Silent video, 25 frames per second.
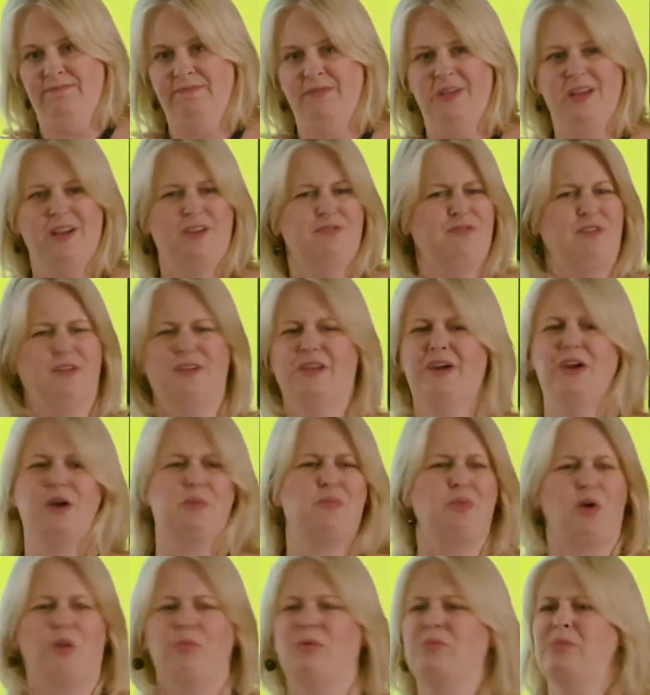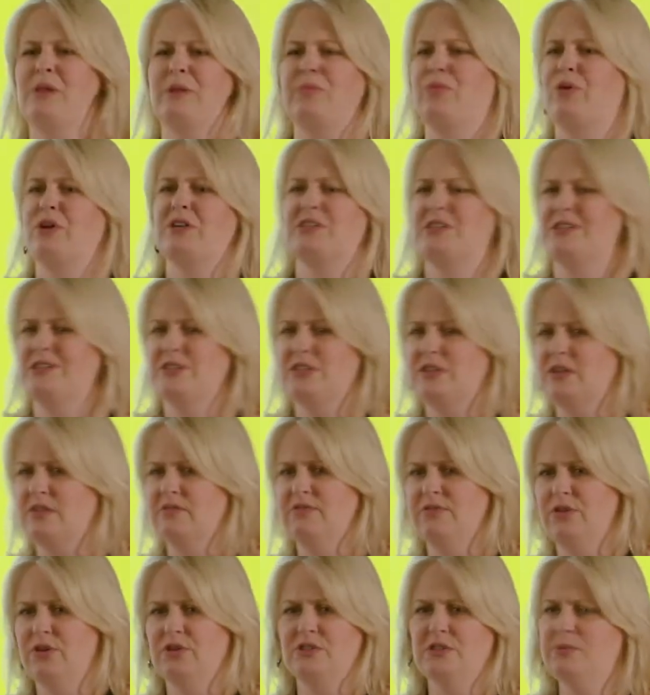And I feel like I'm probably preaching to the
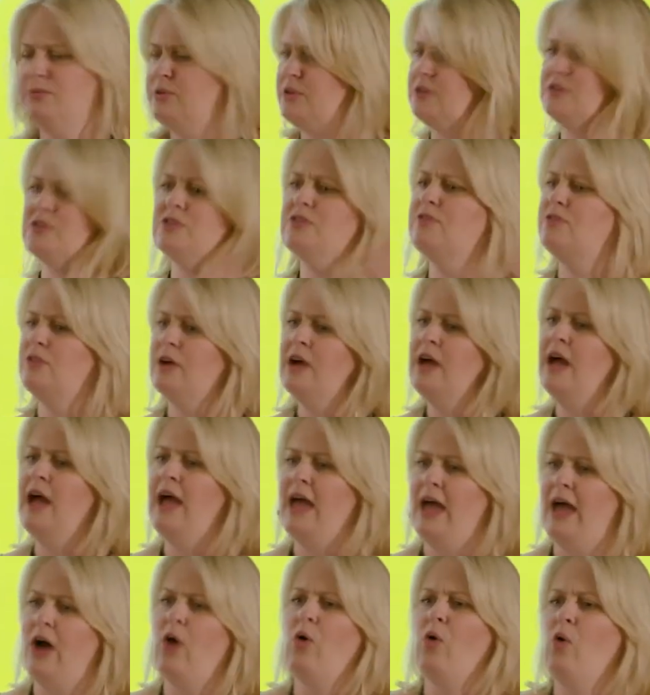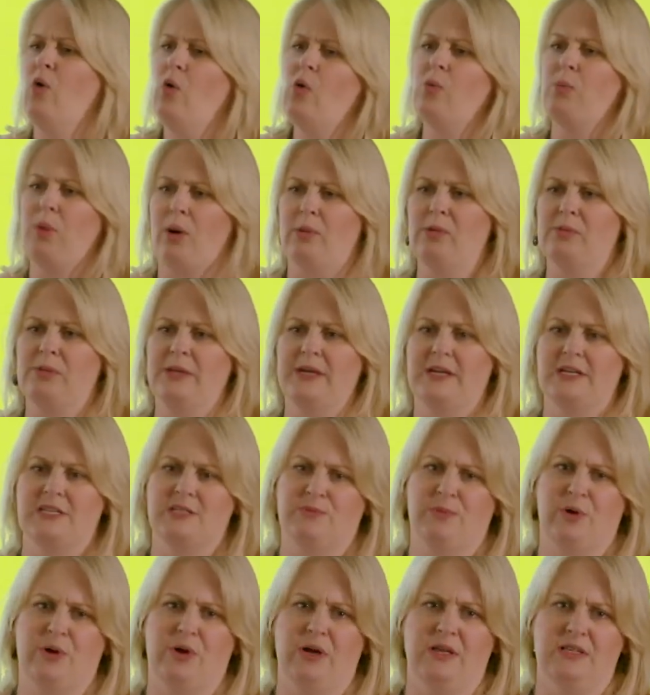converted because you've all probably
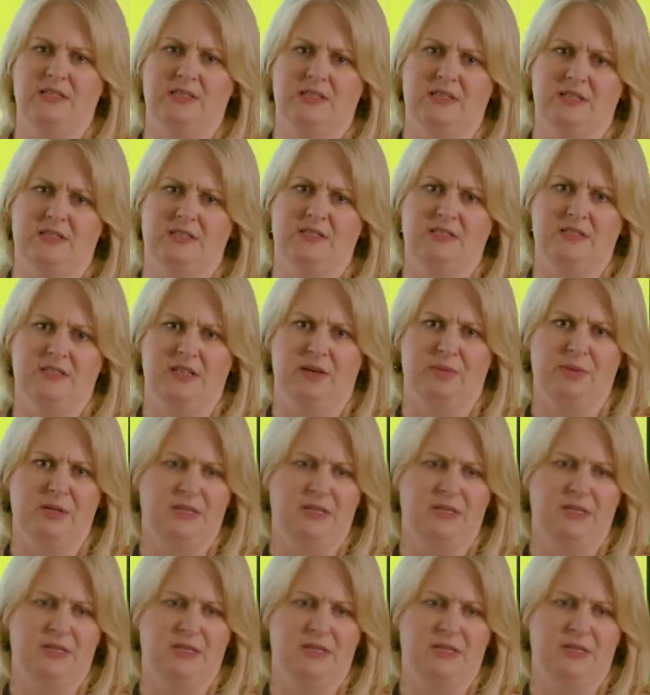experienced this to some